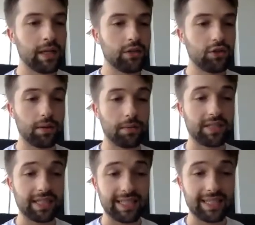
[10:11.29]
So number
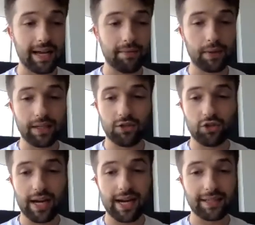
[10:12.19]
67, we got the
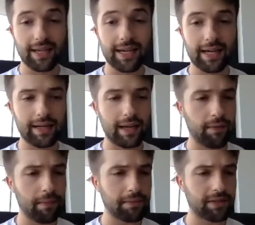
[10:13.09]
Jags. And if
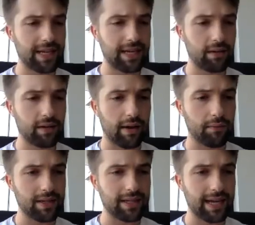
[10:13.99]
I'm not mistaken, have
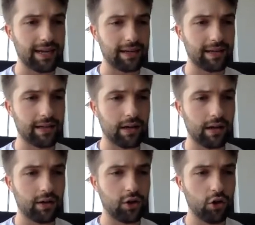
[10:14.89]
we taken
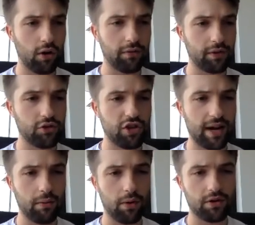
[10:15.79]
a guard for the
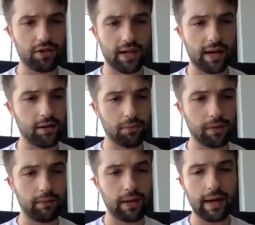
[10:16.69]
Jaguars yet? I don't
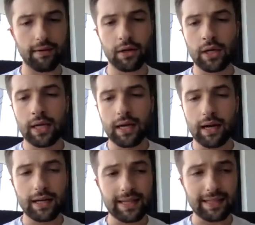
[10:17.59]
believe we have.
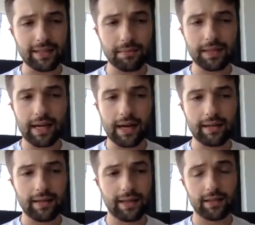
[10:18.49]
That's something that
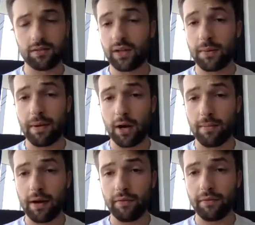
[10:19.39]
I think is very
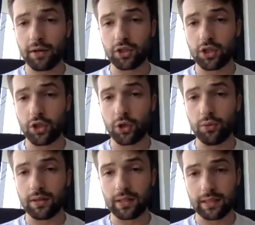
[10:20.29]
paramount for us to do.
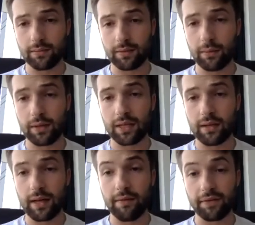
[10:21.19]
I think it's something that we need
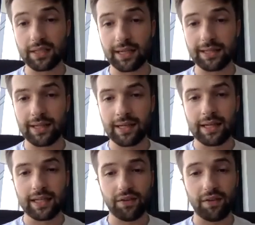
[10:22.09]
to emphasize
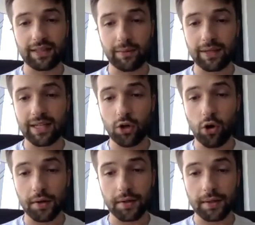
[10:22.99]
is the fact that we need a
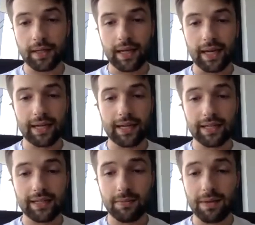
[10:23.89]
guard.
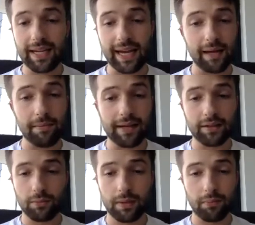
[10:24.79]
And to me, Cade Mays
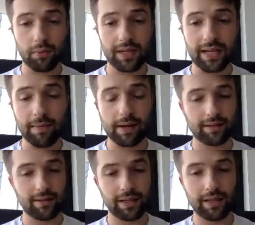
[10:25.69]
would be pretty damn
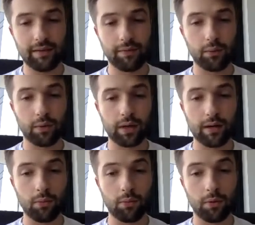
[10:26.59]
excellent if you want
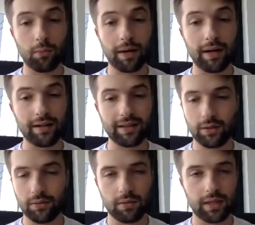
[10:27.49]
a more mobile.
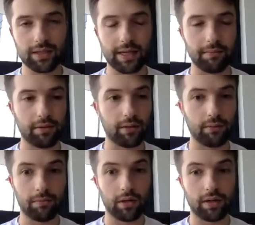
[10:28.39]
He's damn good at
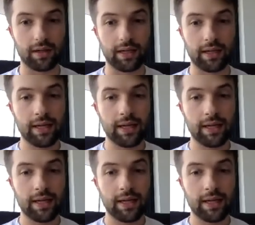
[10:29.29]
run blocking.